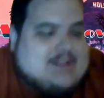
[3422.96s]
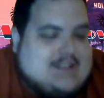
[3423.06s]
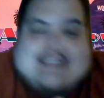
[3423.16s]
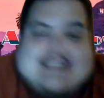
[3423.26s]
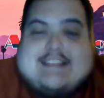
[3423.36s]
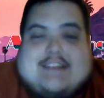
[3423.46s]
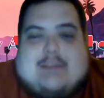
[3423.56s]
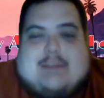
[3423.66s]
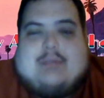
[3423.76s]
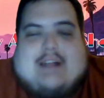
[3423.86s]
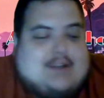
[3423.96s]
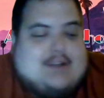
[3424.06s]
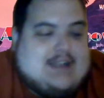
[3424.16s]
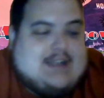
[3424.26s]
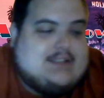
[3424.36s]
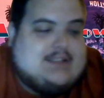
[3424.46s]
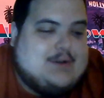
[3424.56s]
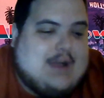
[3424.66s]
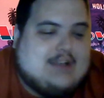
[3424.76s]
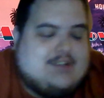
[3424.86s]
This has an interesting plot, though. It's got to do,
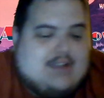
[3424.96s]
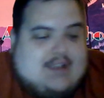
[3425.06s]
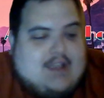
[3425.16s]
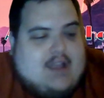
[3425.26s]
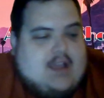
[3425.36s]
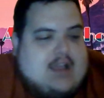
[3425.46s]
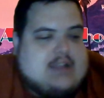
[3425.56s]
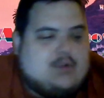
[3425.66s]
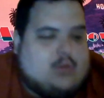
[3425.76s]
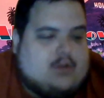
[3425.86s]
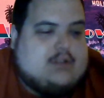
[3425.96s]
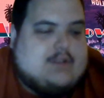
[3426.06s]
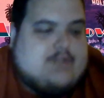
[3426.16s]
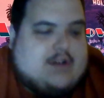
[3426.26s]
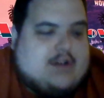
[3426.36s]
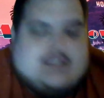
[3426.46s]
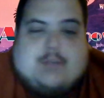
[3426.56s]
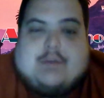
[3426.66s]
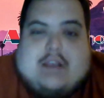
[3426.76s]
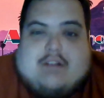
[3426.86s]
actually, in the world of
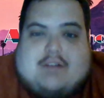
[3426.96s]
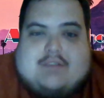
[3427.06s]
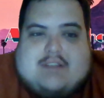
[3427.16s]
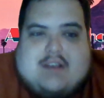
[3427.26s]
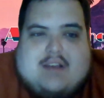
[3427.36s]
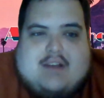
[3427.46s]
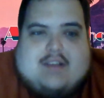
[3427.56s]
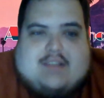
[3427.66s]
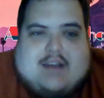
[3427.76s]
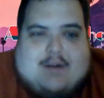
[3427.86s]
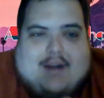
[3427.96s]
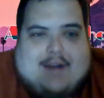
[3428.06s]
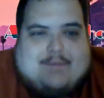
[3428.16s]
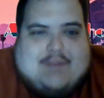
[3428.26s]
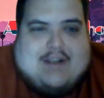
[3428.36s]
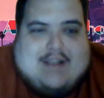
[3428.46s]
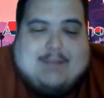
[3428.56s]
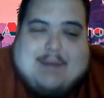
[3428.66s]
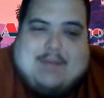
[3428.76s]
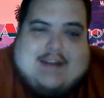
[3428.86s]
superheroes. So, it
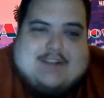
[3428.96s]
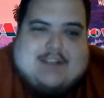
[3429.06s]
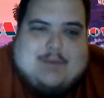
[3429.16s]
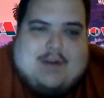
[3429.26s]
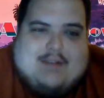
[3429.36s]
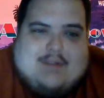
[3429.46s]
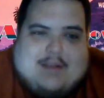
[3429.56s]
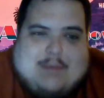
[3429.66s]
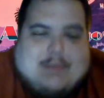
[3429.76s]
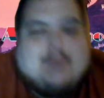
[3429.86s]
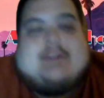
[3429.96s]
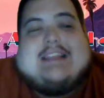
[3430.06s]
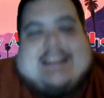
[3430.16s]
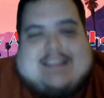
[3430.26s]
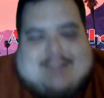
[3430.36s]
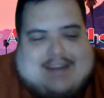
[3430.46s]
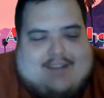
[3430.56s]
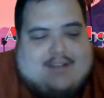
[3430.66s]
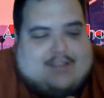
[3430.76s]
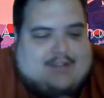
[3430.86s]
might be an interesting one, and maybe we'll lead to Ride
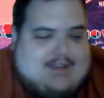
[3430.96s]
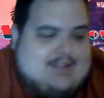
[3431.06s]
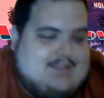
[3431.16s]
Along 3.